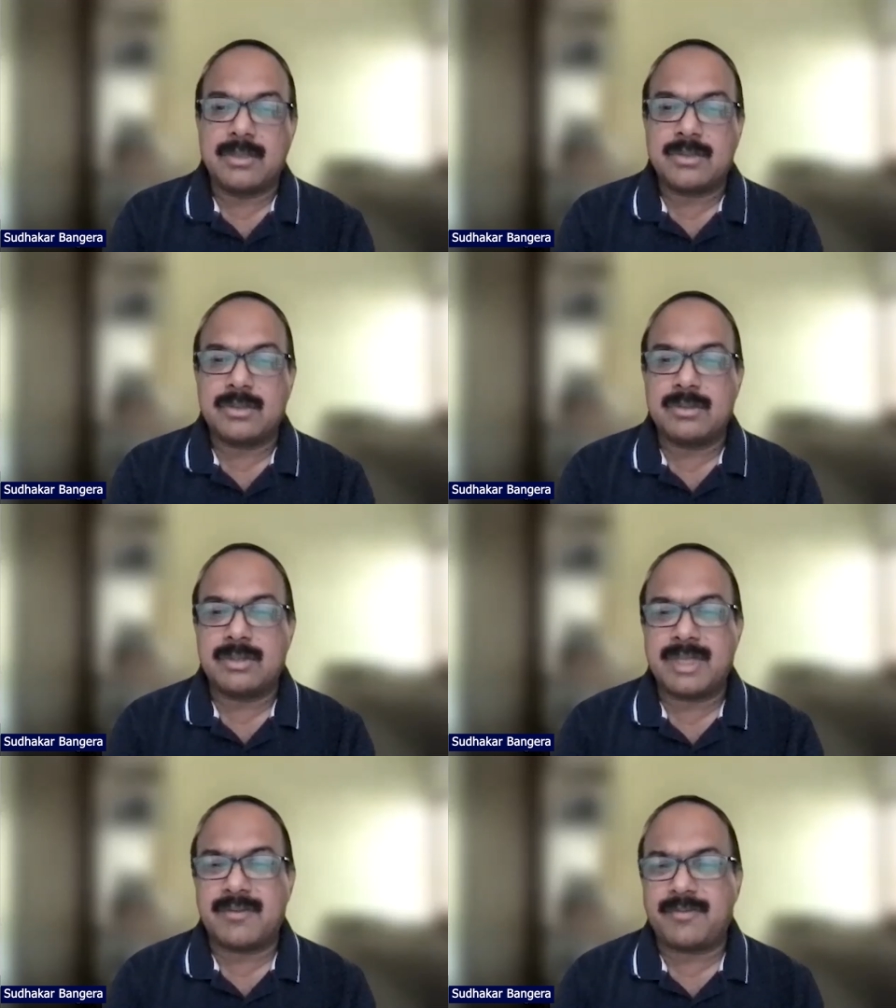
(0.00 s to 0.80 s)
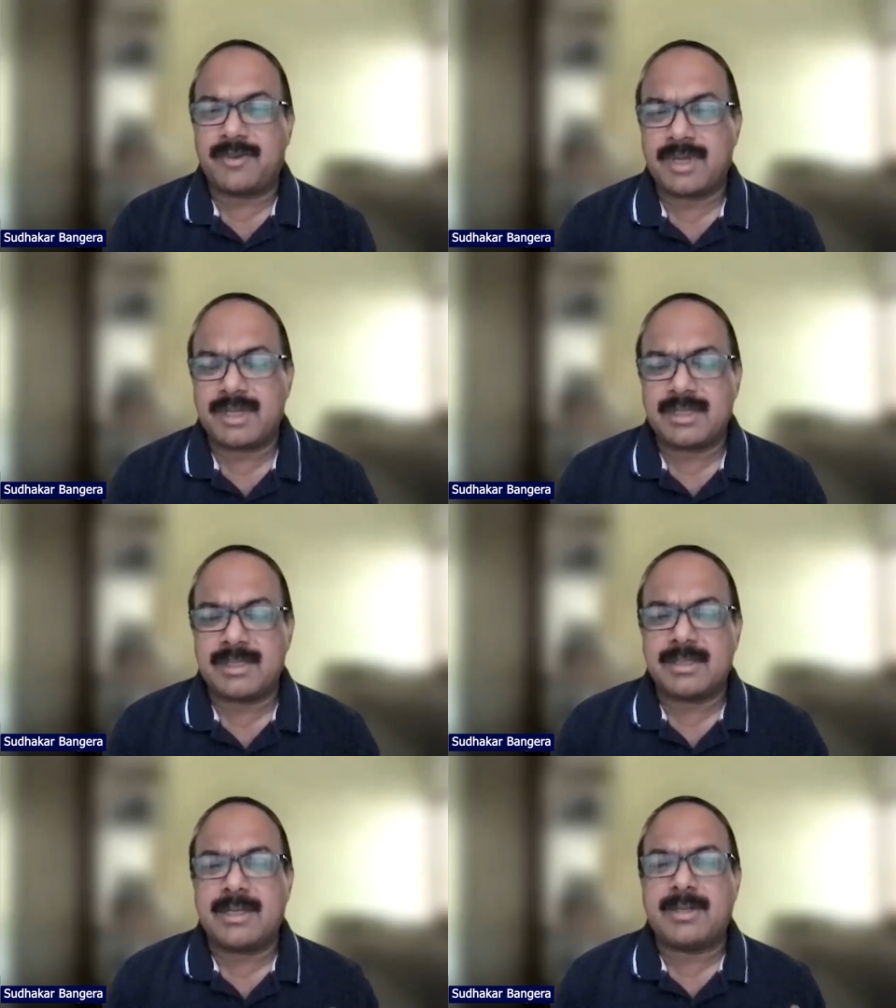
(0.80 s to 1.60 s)
So yeah, for an
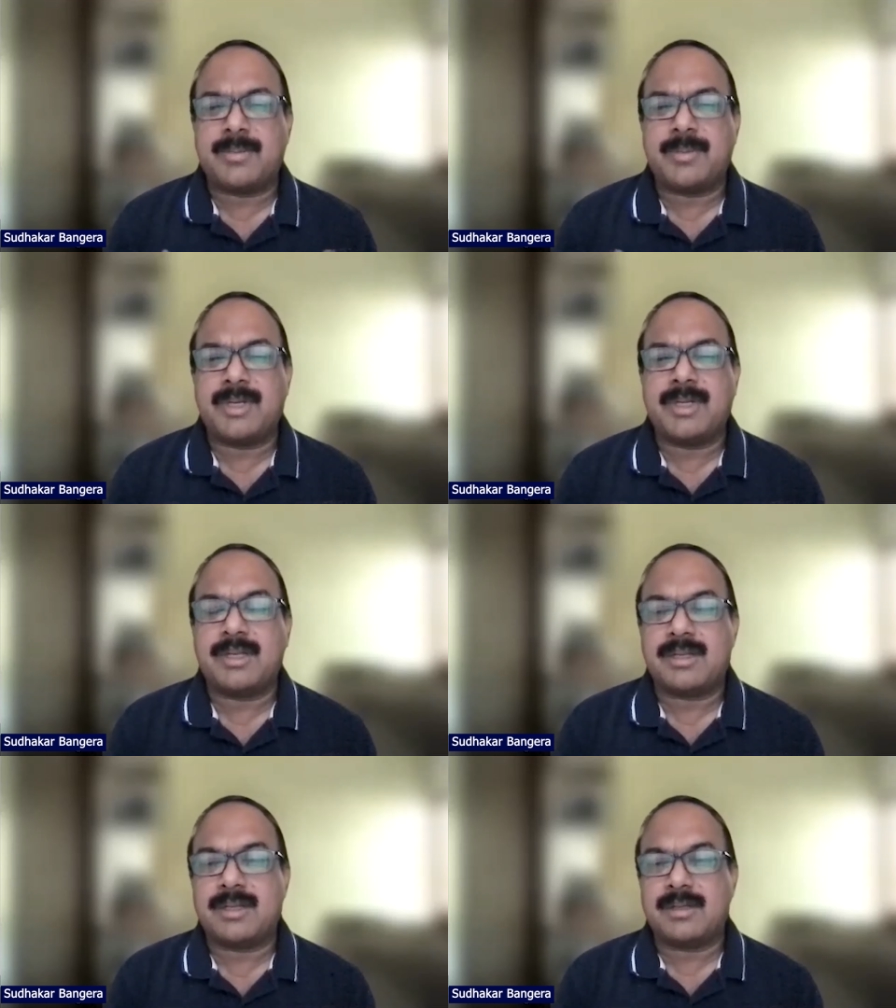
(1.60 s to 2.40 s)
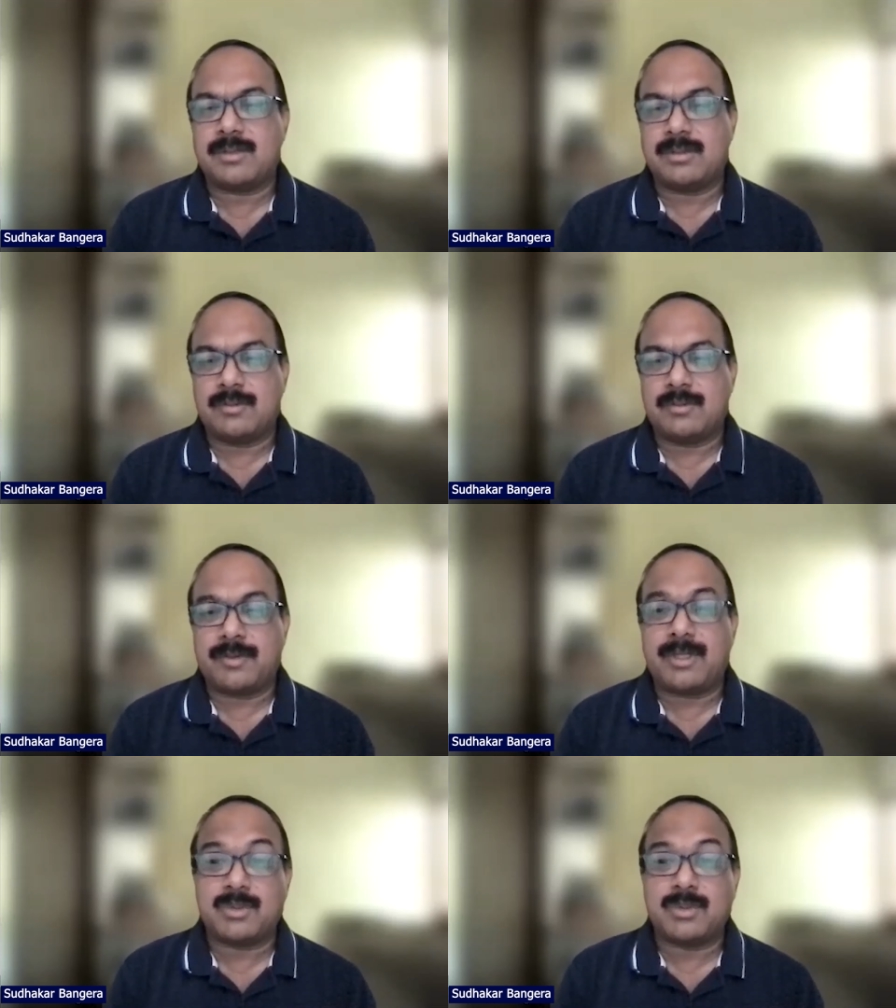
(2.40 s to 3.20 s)
entrepreneur, uh,
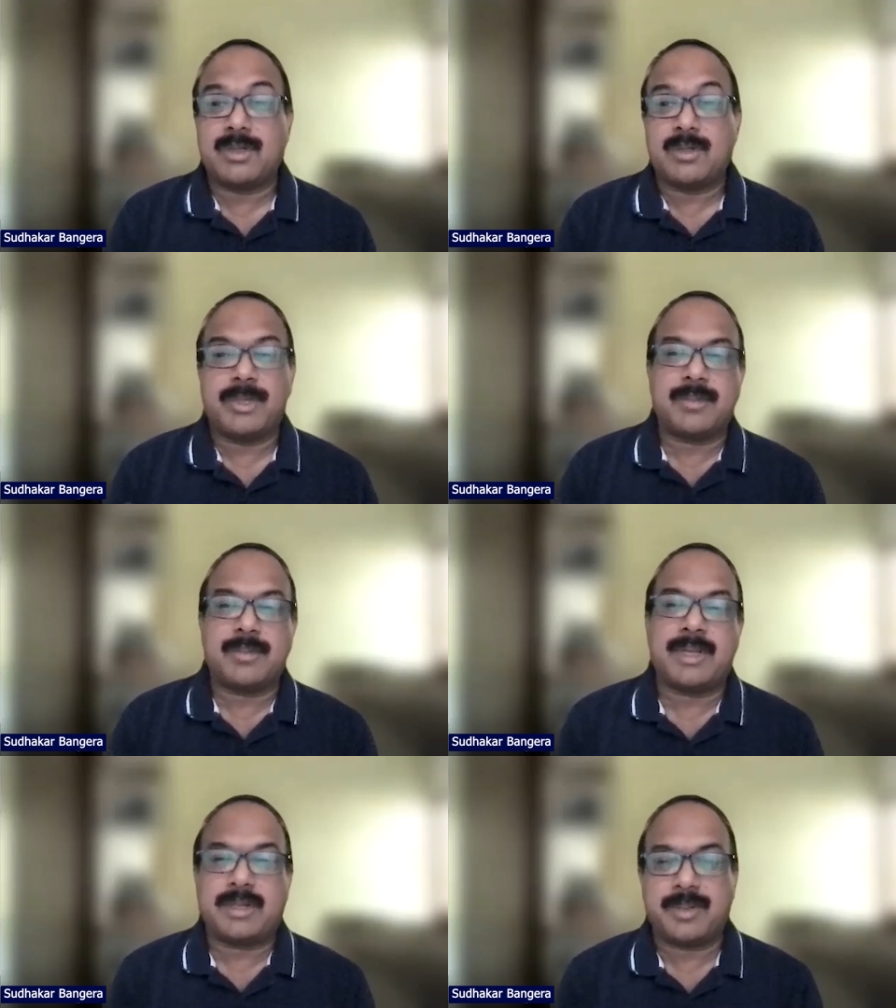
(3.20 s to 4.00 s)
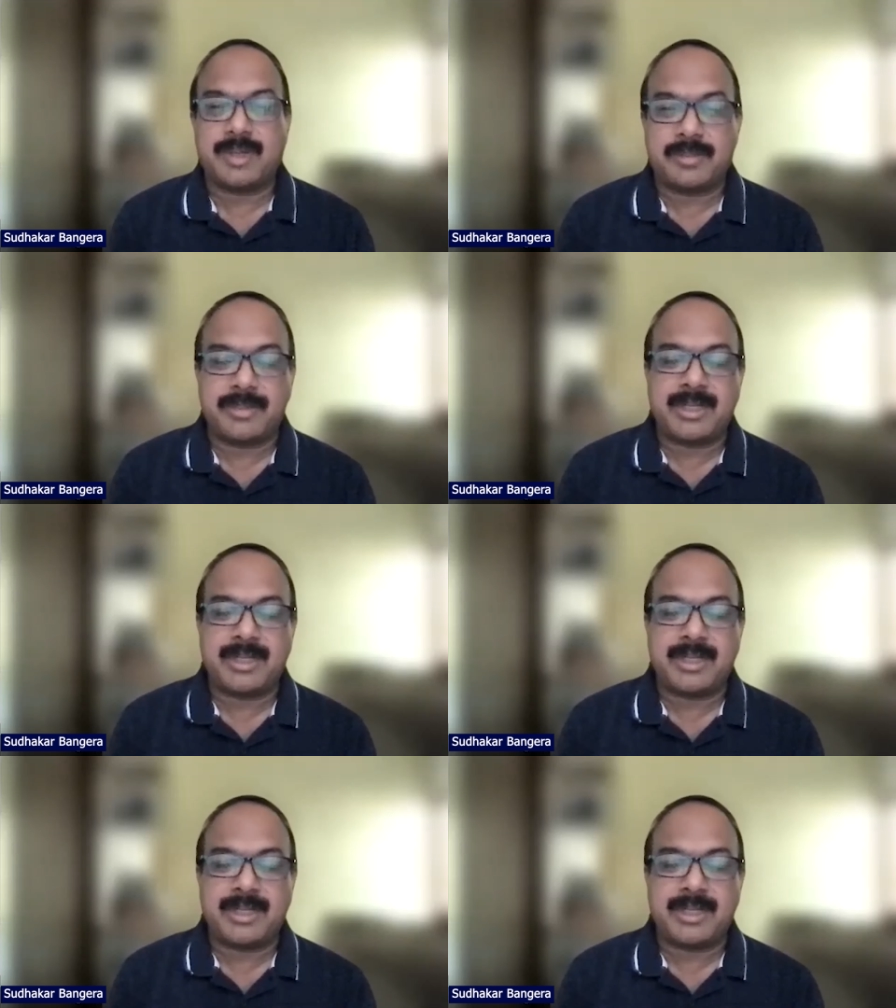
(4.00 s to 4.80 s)
for a student to become an entrepreneur
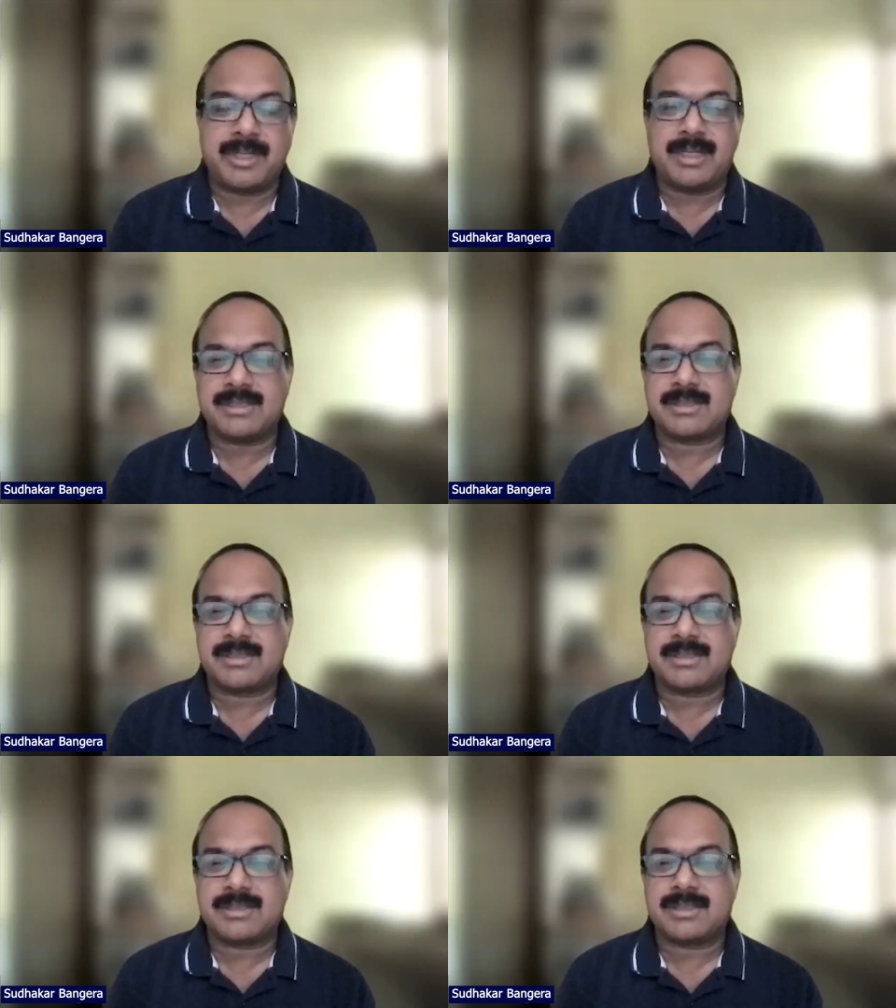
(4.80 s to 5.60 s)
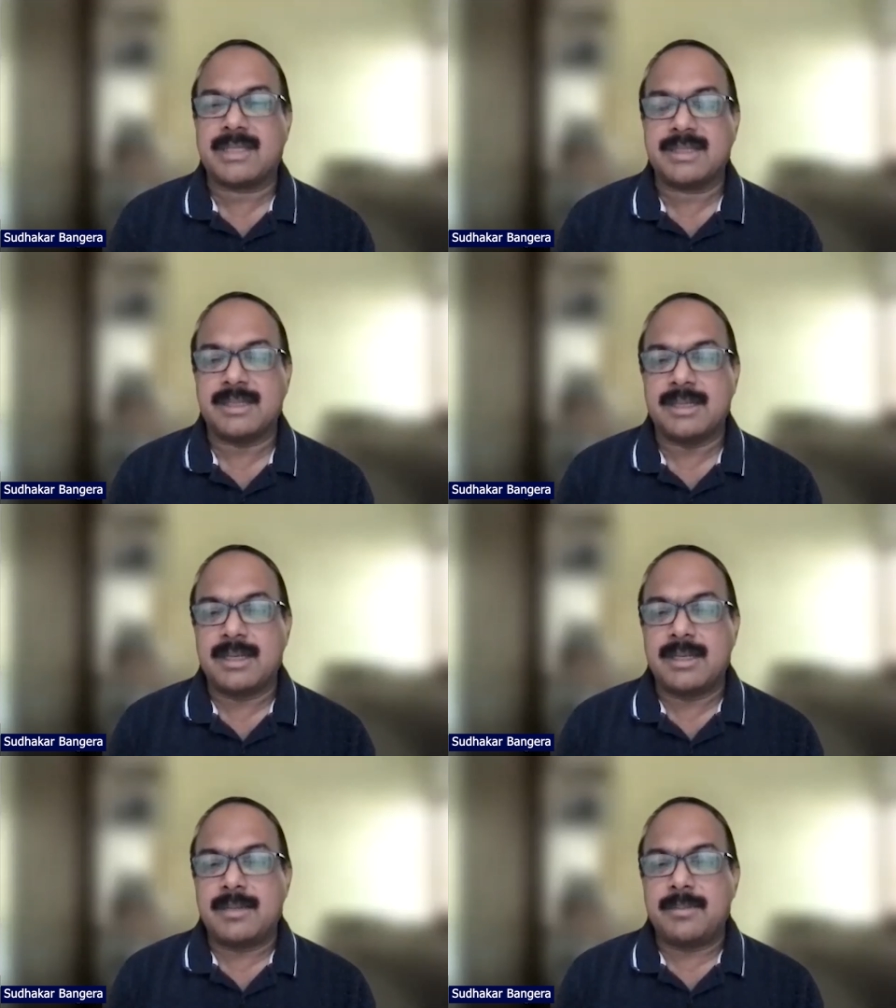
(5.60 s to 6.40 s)
immediately is challenging.